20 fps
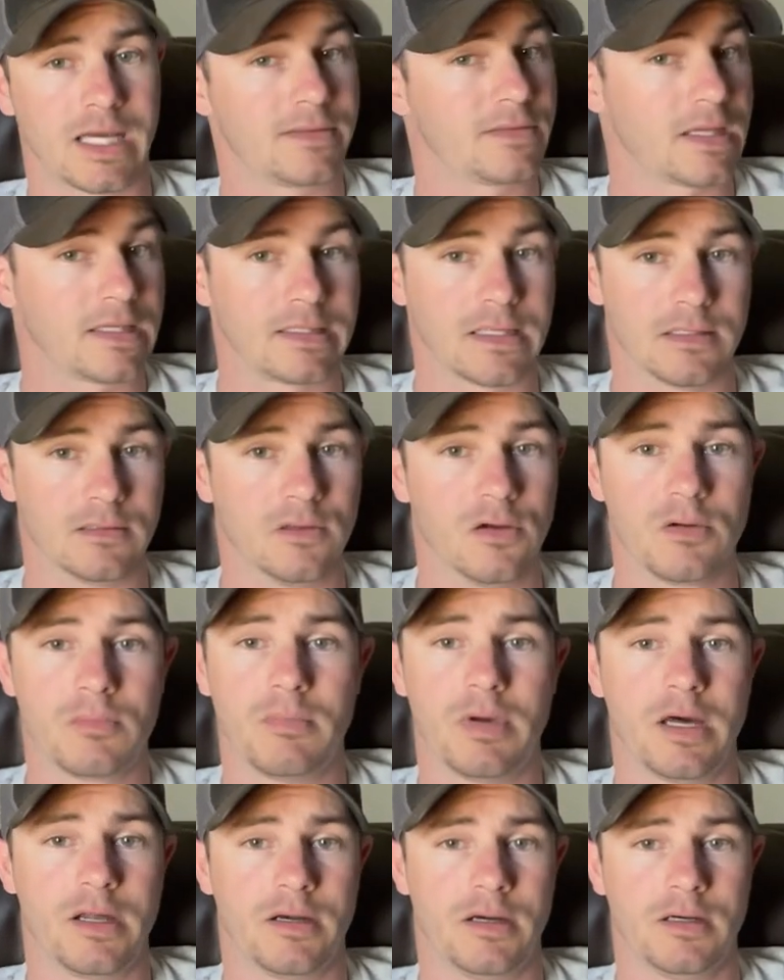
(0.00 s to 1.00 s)
think they look
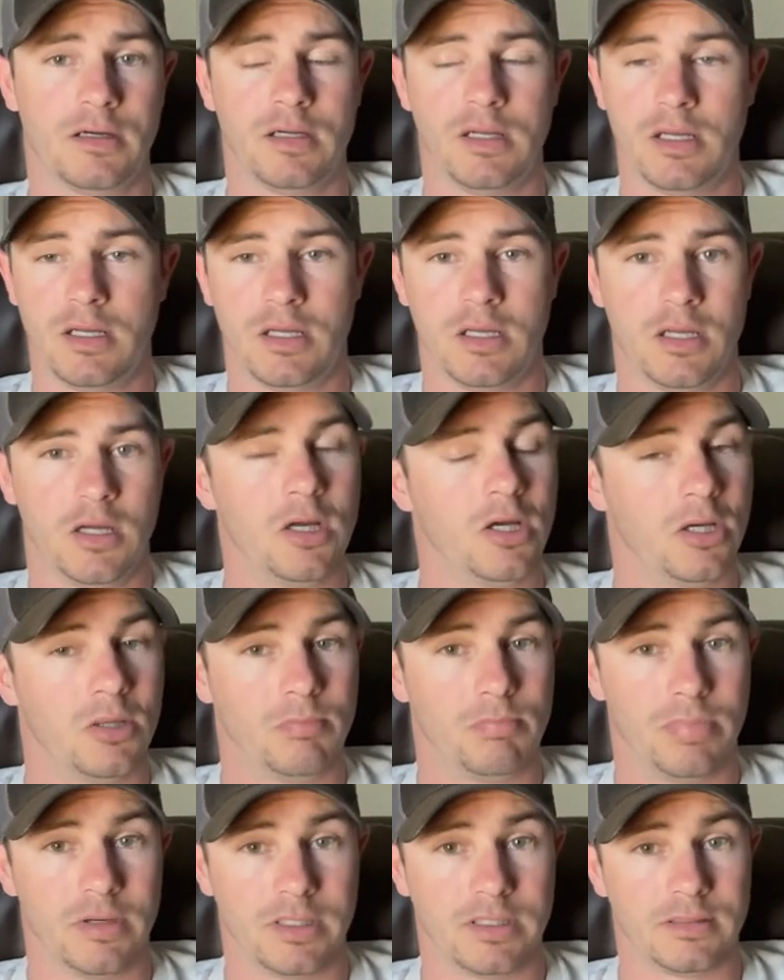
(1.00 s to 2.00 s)
better.
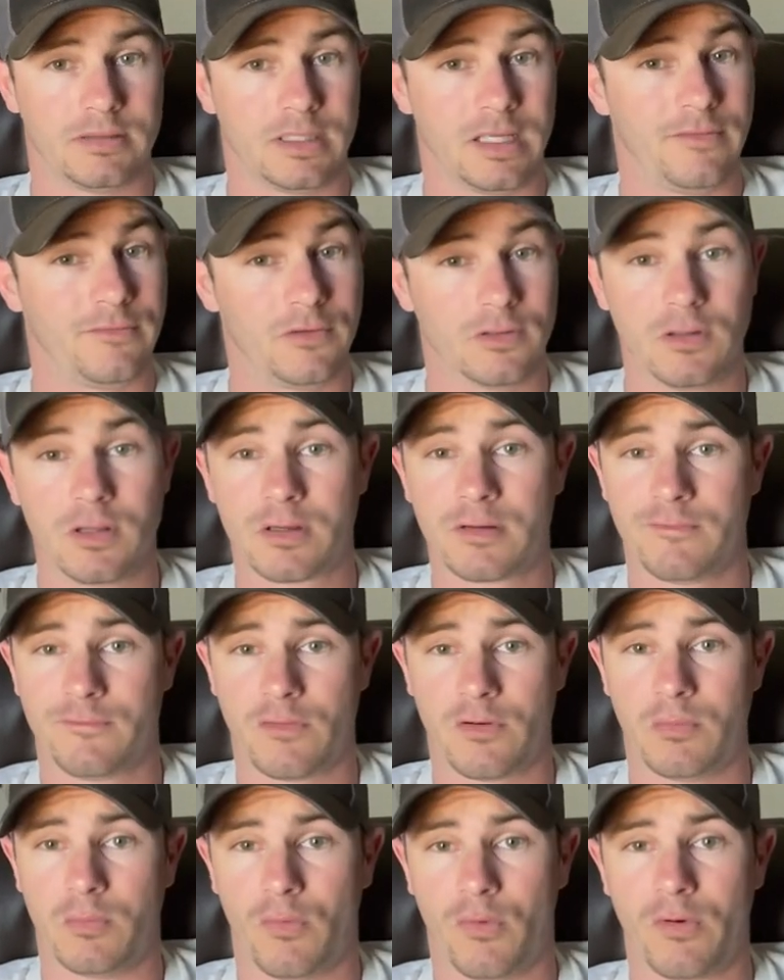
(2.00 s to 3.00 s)
But if you're looking
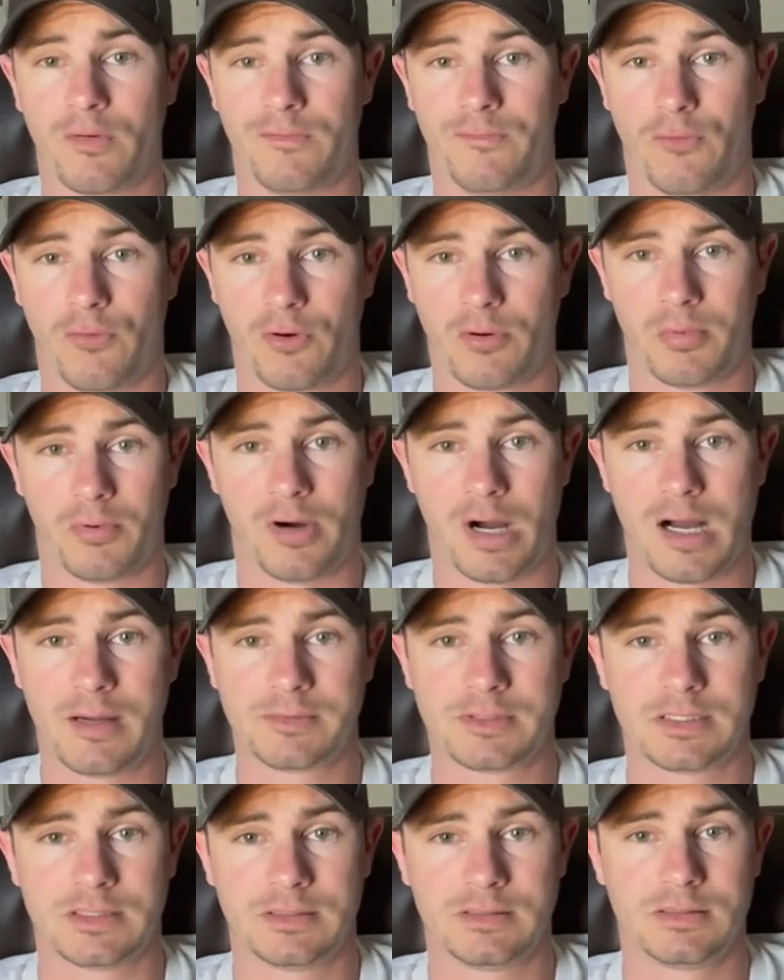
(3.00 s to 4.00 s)
for a more affordable
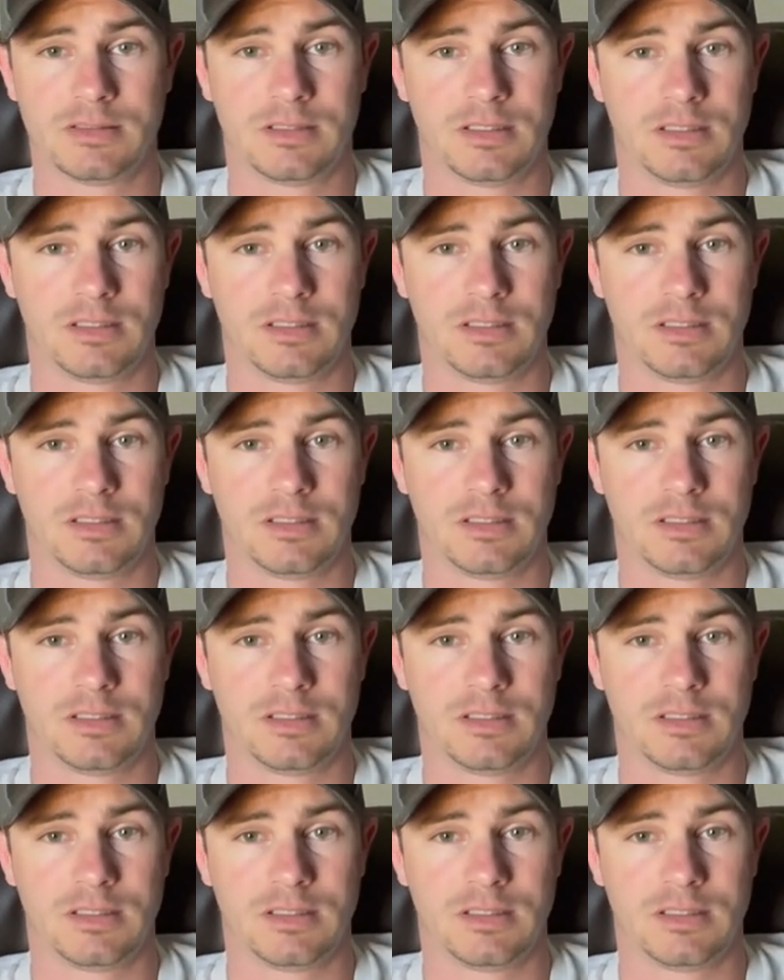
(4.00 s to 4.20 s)
option,